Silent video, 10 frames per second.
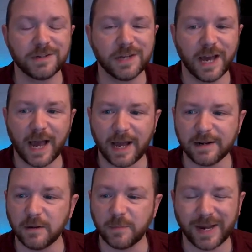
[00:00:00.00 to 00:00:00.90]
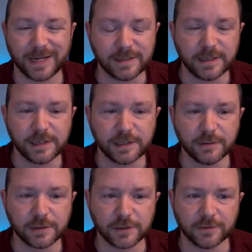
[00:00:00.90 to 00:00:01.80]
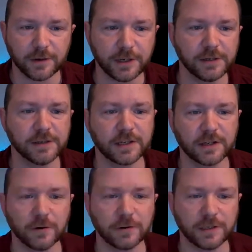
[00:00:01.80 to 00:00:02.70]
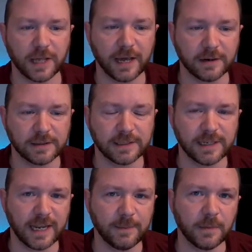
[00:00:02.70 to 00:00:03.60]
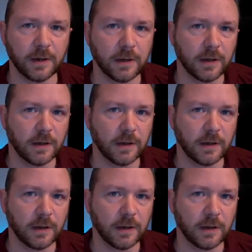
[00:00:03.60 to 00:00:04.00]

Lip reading: To add capacity to a server, you just go to that same